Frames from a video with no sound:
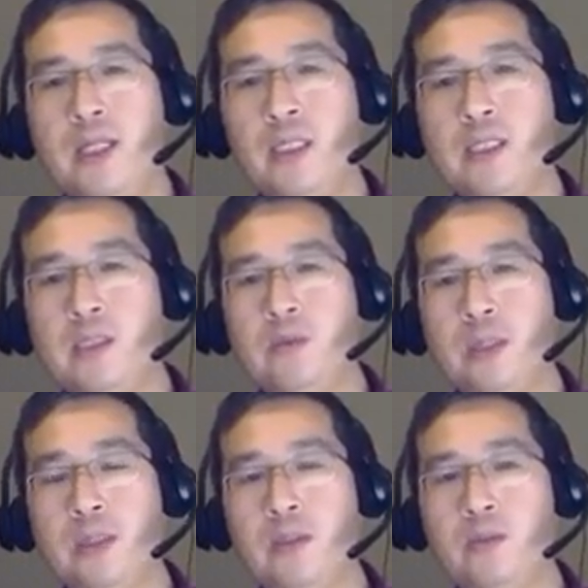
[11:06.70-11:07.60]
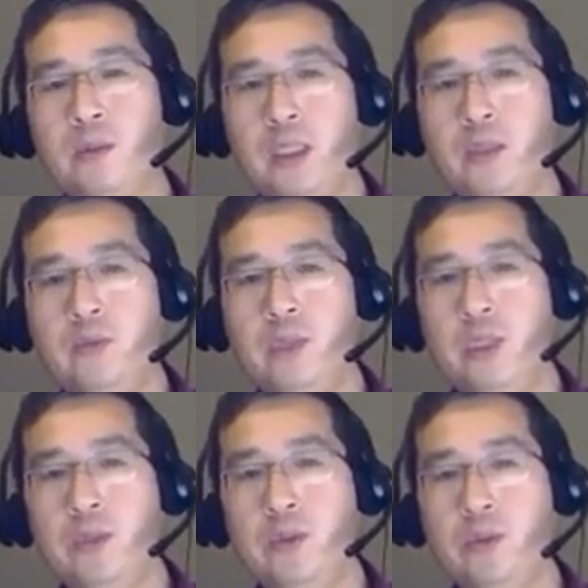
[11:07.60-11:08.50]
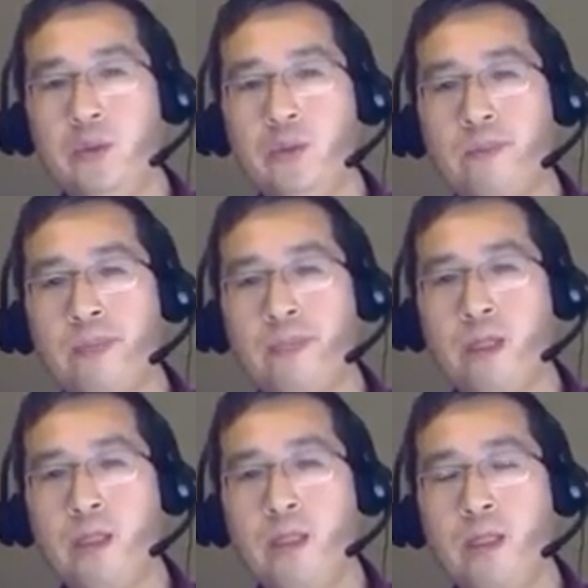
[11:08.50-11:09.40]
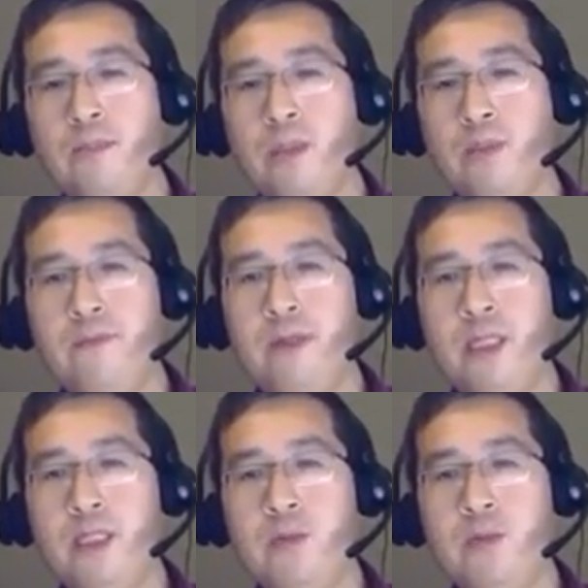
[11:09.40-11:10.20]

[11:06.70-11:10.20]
to provide really just like a